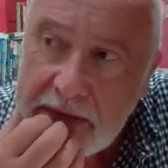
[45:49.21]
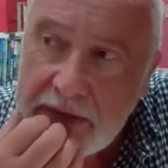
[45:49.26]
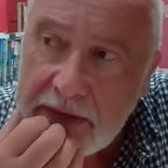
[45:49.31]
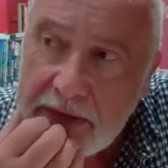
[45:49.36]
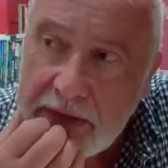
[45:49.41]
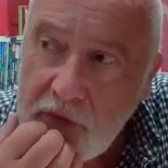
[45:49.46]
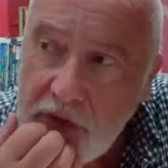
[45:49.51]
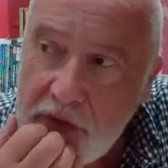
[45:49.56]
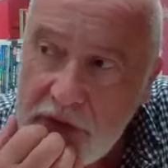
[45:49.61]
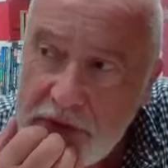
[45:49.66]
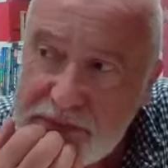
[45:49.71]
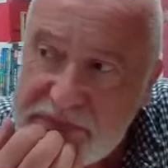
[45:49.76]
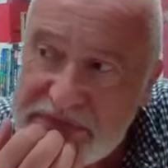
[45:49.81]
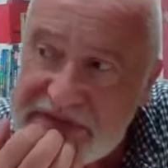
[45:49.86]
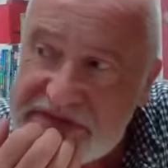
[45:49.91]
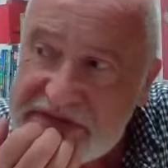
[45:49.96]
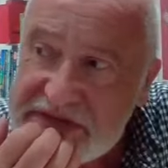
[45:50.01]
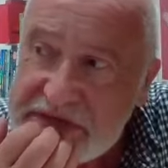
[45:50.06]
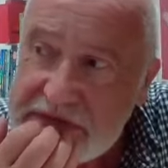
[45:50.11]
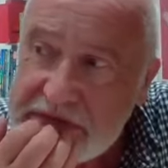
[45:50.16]
And
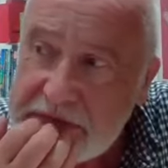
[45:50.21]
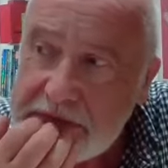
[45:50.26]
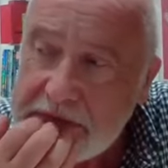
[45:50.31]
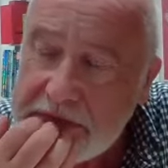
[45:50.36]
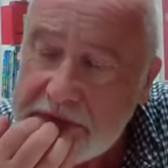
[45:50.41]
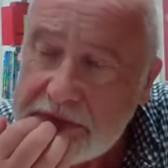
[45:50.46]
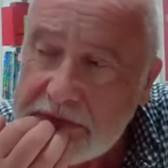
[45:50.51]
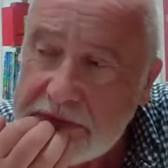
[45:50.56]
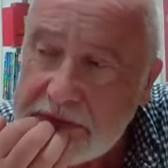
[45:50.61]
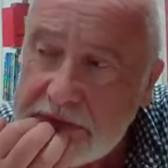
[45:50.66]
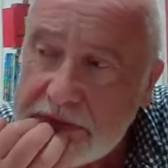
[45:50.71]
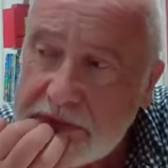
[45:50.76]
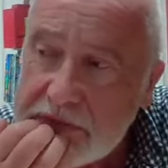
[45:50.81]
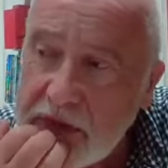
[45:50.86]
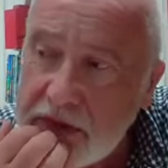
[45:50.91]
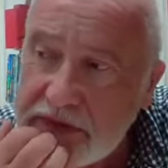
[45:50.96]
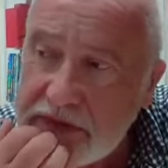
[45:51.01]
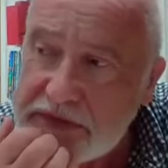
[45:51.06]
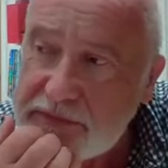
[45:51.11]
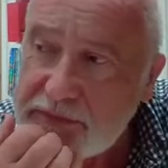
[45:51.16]
Hobbes,
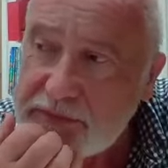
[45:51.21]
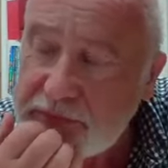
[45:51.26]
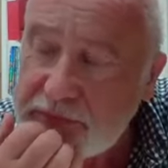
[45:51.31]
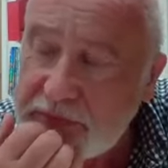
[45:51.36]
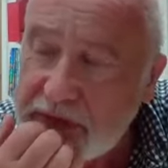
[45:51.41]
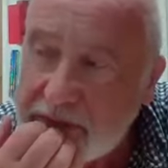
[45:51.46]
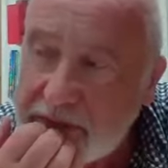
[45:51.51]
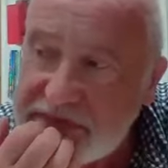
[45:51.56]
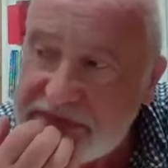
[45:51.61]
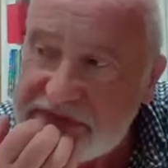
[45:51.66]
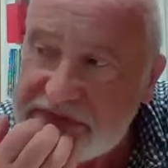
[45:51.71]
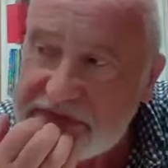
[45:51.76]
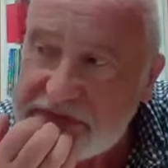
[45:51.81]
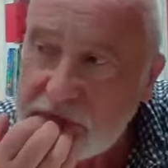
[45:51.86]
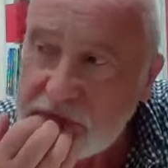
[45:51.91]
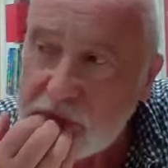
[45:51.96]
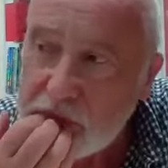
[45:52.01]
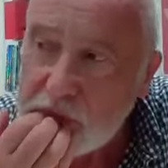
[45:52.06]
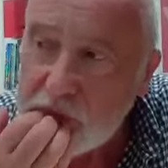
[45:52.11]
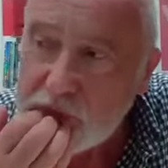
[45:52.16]
not perhaps
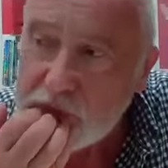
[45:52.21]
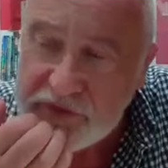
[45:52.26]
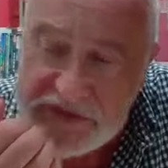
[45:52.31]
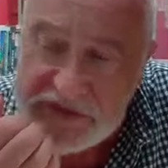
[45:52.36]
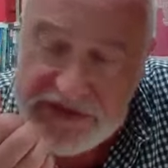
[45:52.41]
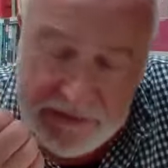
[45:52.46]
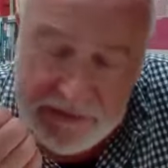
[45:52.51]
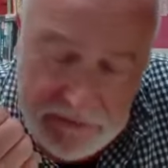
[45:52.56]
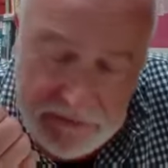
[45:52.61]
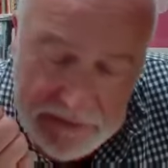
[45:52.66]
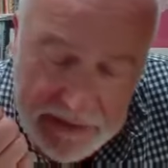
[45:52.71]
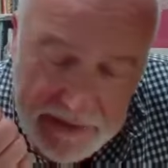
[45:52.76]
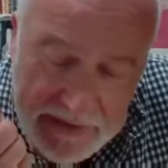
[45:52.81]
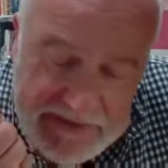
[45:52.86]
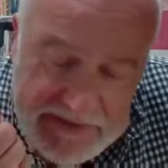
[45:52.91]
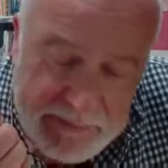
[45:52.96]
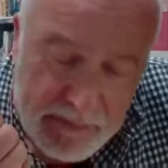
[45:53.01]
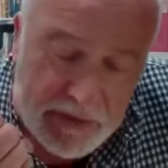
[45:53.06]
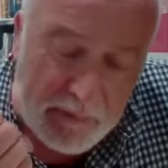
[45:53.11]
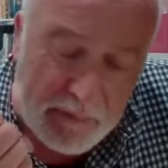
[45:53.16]
to
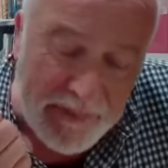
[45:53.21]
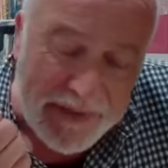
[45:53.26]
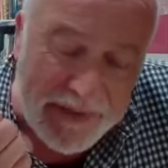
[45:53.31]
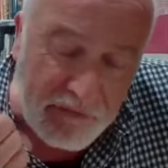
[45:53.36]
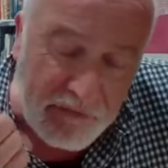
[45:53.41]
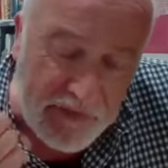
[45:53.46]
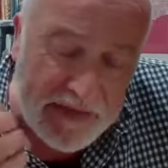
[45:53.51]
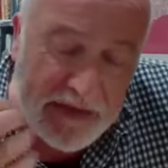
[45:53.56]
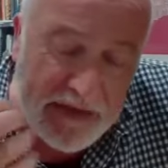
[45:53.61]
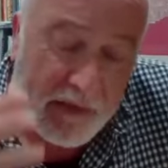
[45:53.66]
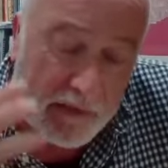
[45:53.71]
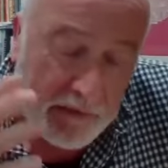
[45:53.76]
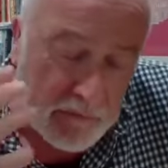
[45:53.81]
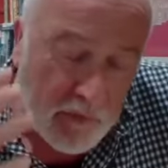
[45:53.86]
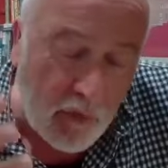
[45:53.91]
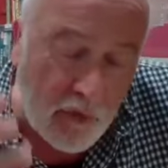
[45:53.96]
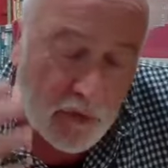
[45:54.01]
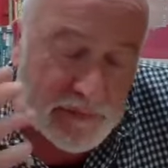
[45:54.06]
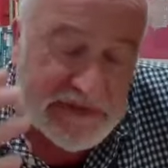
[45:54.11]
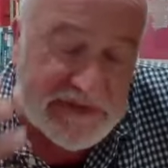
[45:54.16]
overgeneralize, but I mean, I think
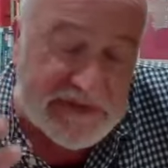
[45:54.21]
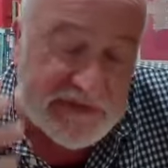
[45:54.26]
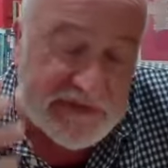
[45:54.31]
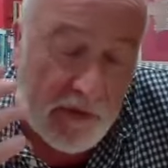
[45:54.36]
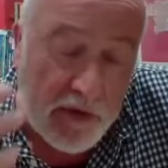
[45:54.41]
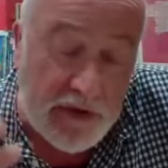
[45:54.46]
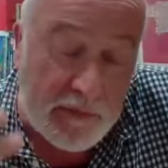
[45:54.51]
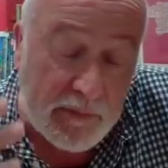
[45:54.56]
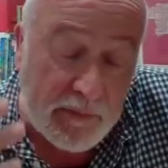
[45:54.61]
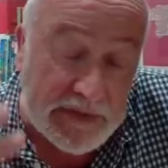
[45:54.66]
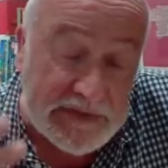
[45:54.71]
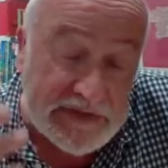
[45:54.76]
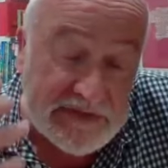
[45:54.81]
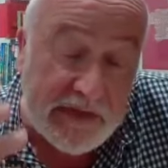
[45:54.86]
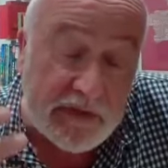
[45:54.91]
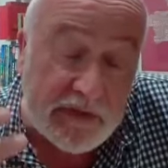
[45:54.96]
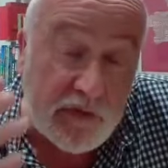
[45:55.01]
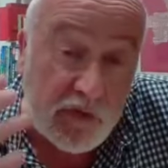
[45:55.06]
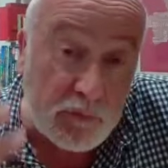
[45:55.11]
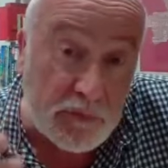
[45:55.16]
Hobbes's argument
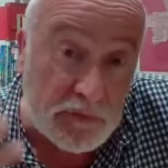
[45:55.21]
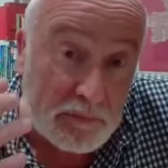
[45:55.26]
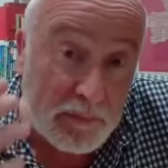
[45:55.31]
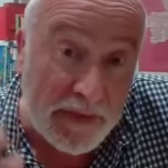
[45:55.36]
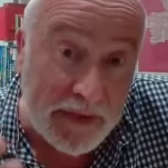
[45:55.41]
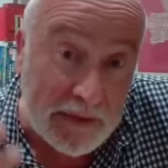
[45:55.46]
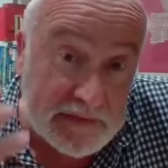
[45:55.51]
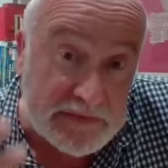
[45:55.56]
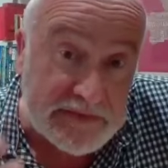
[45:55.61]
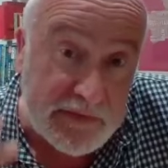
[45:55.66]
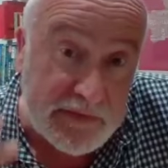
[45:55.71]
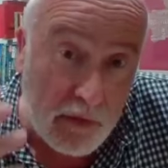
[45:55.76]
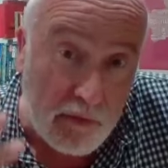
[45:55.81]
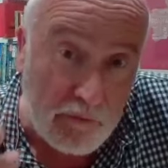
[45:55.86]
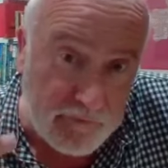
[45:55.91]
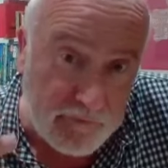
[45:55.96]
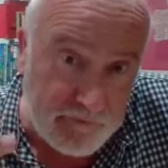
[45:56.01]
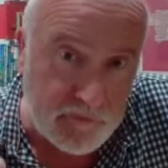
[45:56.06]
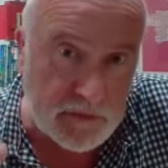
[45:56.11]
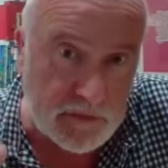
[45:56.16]
is that human beings
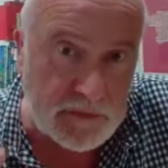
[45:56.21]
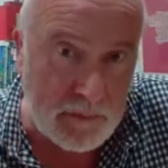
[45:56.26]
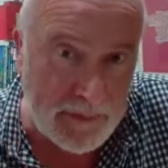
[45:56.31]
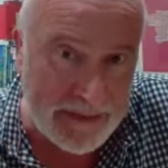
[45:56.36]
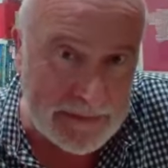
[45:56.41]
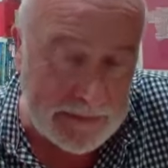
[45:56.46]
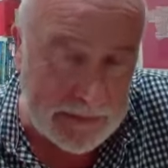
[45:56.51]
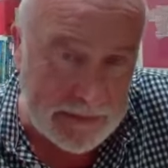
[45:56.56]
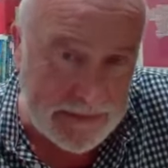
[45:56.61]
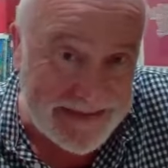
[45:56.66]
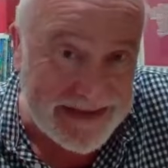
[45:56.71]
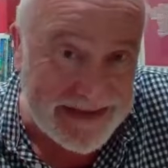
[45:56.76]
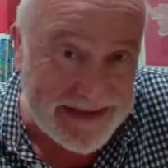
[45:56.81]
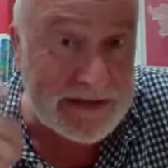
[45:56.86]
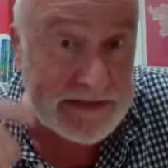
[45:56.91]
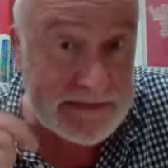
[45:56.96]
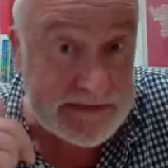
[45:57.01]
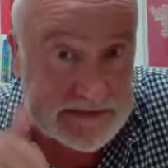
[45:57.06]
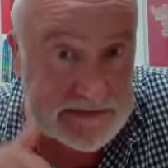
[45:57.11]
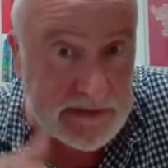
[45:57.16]
are fundamentally
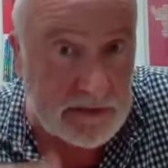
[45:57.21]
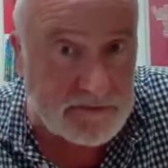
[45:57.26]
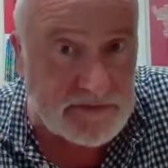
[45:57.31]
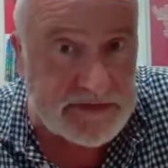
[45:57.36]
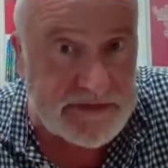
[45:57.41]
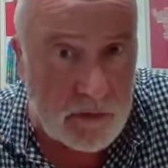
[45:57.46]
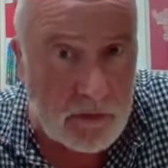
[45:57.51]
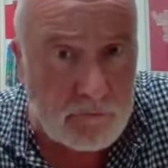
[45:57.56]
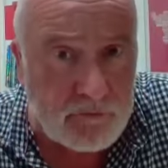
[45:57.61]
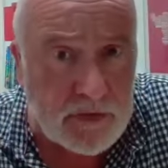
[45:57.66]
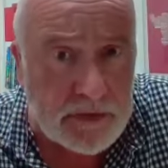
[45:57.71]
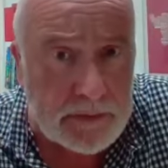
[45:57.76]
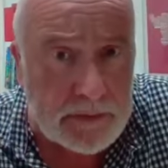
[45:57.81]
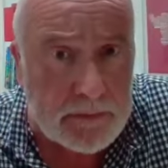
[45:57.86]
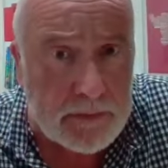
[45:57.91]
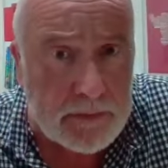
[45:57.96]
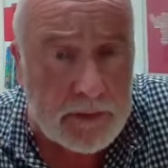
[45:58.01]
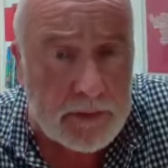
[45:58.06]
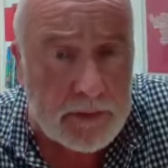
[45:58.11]
self-serving